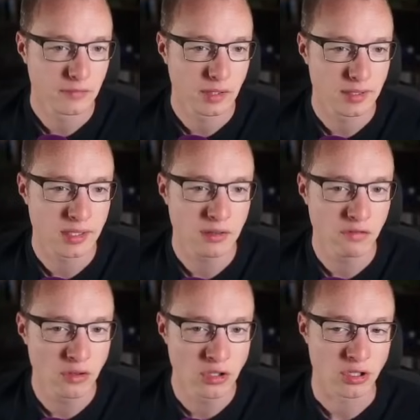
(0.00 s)
let's see
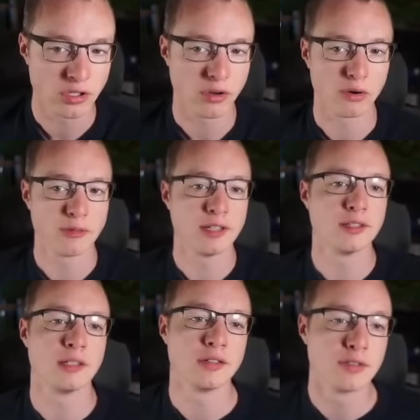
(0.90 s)
future scope. This
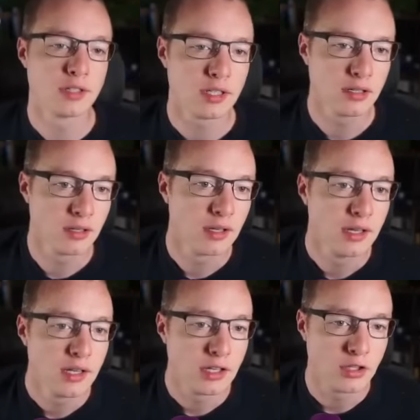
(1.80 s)
is interesting.
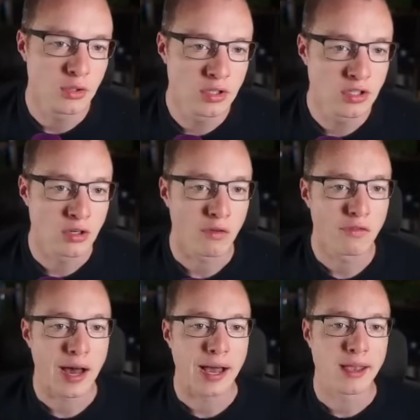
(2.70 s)
The usage
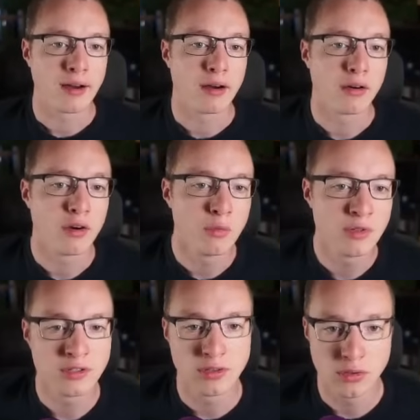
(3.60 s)
of IR
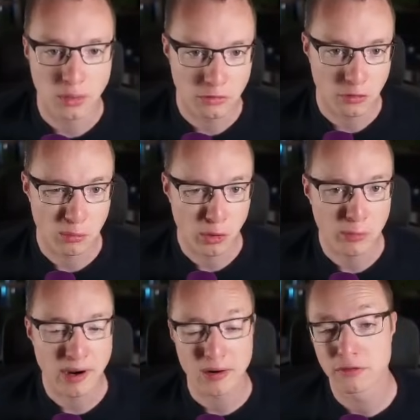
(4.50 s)
opens the door for more
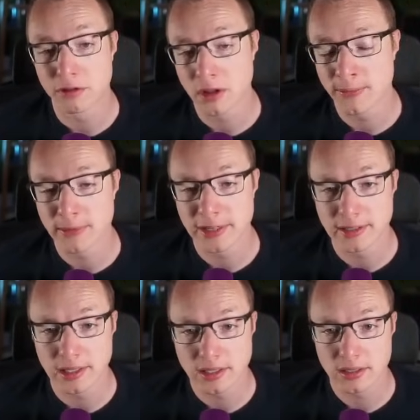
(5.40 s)
powerful
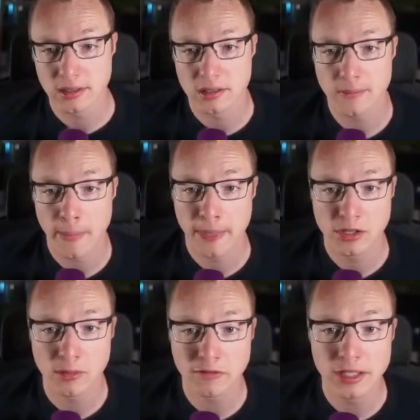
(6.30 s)
optimizations.
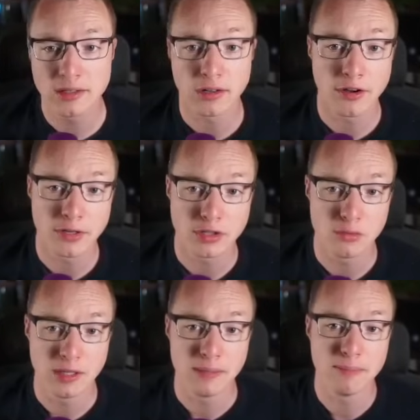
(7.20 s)
Some of these are going to
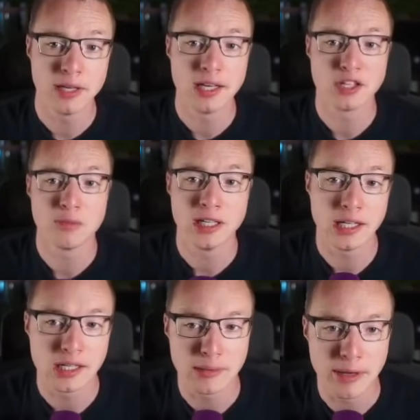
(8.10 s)
be PHP
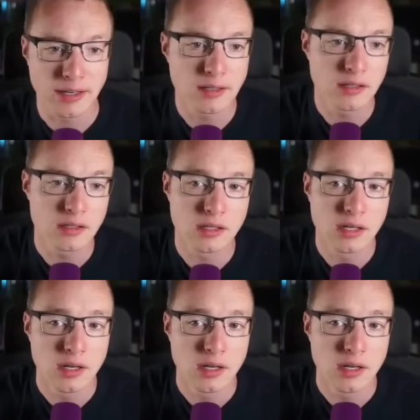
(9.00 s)
independent,